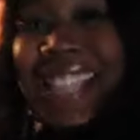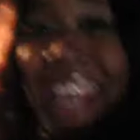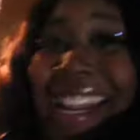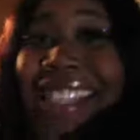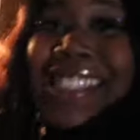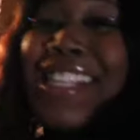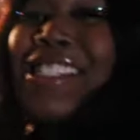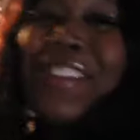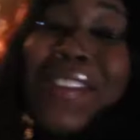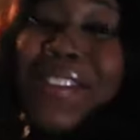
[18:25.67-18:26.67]
say this
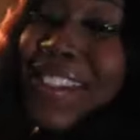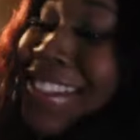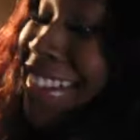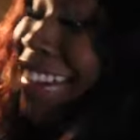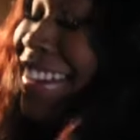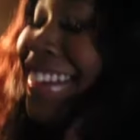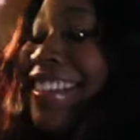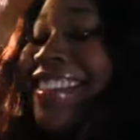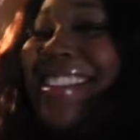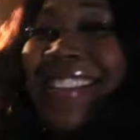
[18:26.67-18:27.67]
this.
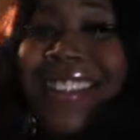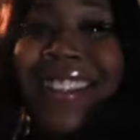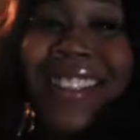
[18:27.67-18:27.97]
Nah, this this